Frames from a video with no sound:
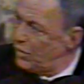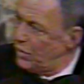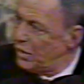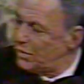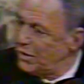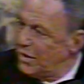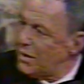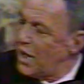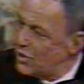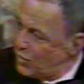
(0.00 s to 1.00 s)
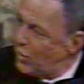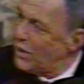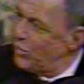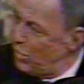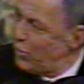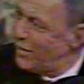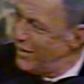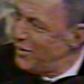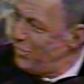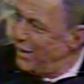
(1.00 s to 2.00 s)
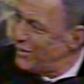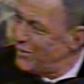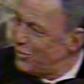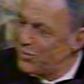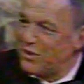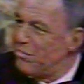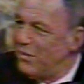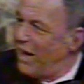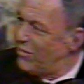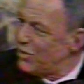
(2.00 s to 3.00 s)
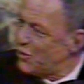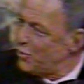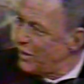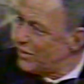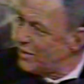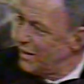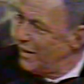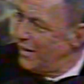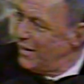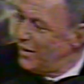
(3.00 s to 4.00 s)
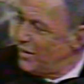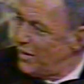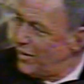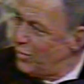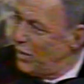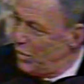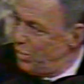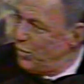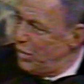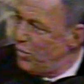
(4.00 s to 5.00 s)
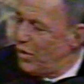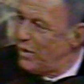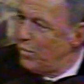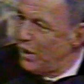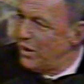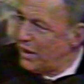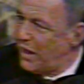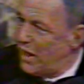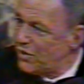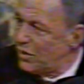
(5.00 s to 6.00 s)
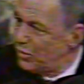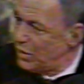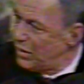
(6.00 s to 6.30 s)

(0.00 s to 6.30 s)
noise. Consequently, we put it in the picture, which was a marvelous switch. Where we buried the money in the casket with